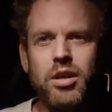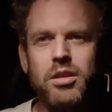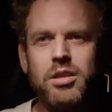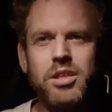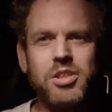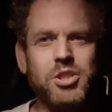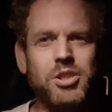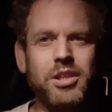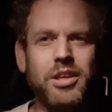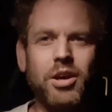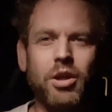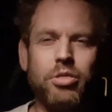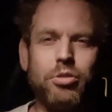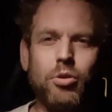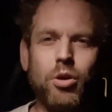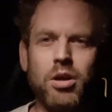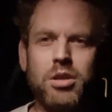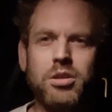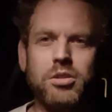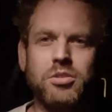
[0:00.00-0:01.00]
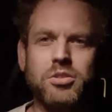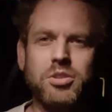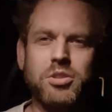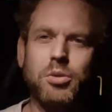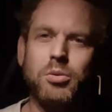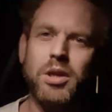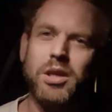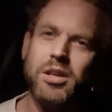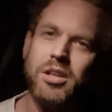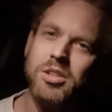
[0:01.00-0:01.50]
Initially I thought I couldn't
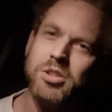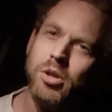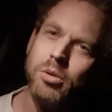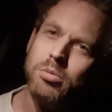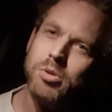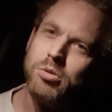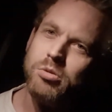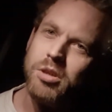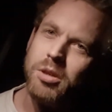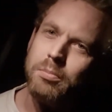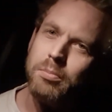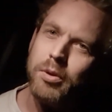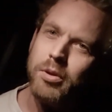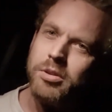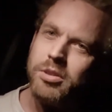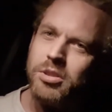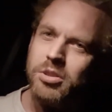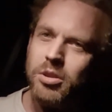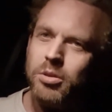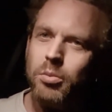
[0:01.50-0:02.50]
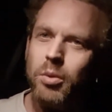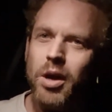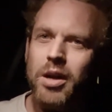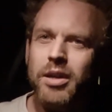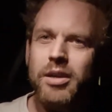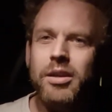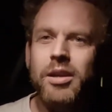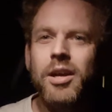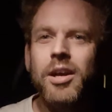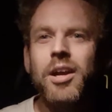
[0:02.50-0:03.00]
do it because I was already booked to do
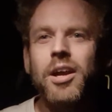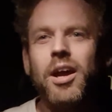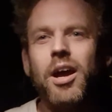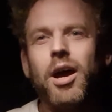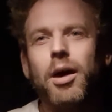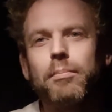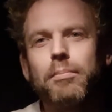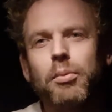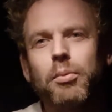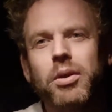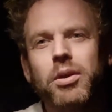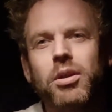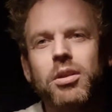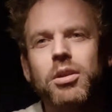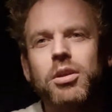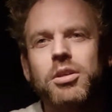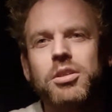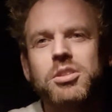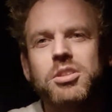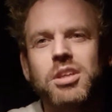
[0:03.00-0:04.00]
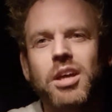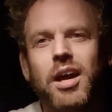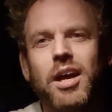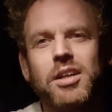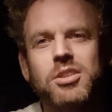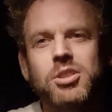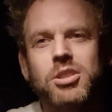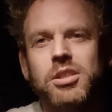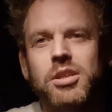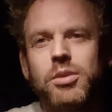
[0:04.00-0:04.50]
Welwyn, but when I looked at
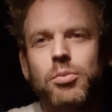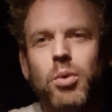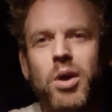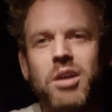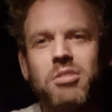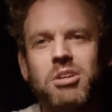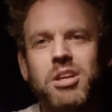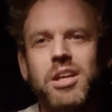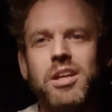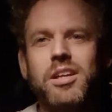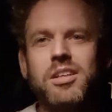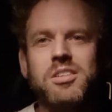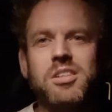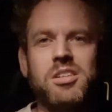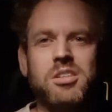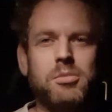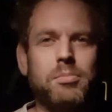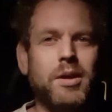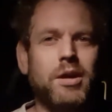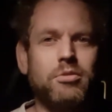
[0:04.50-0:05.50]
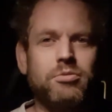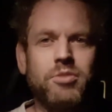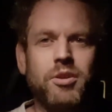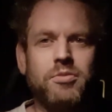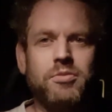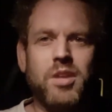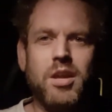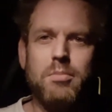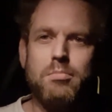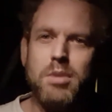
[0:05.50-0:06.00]
actually where it is, it's about
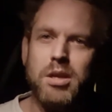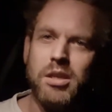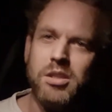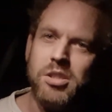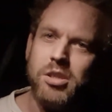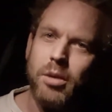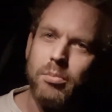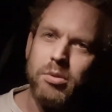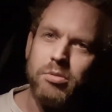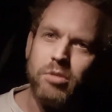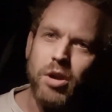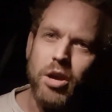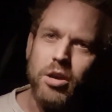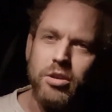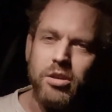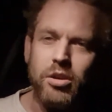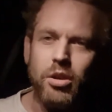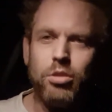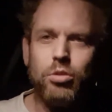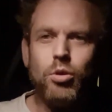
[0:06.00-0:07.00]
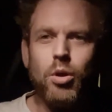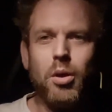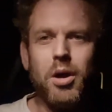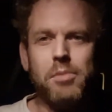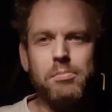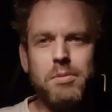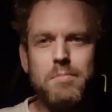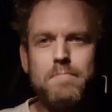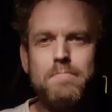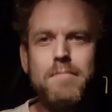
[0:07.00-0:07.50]
15 minutes up the road, and I thought
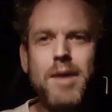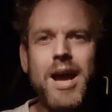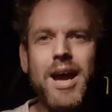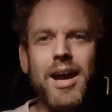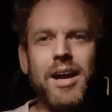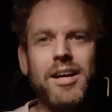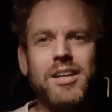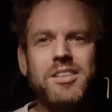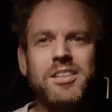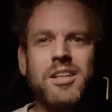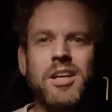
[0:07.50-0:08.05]
I'd be mad